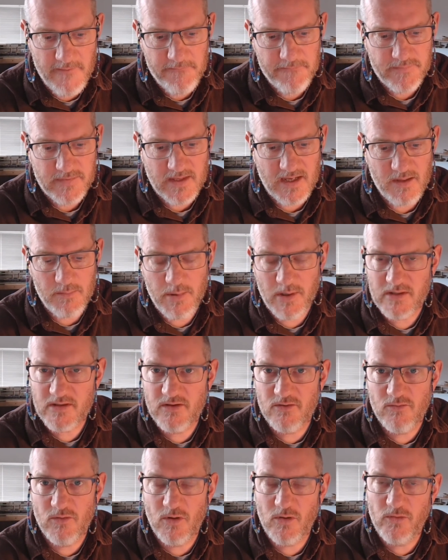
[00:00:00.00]
about the
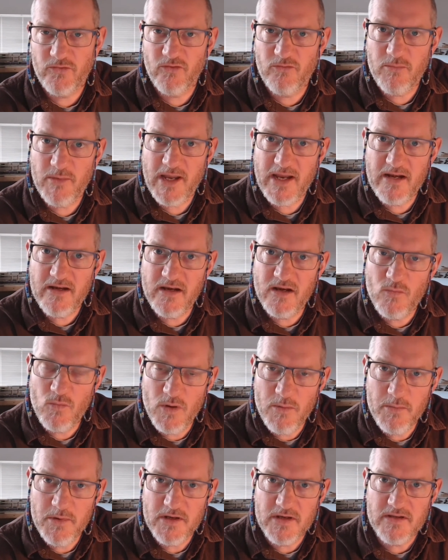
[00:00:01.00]
roles of men and women in their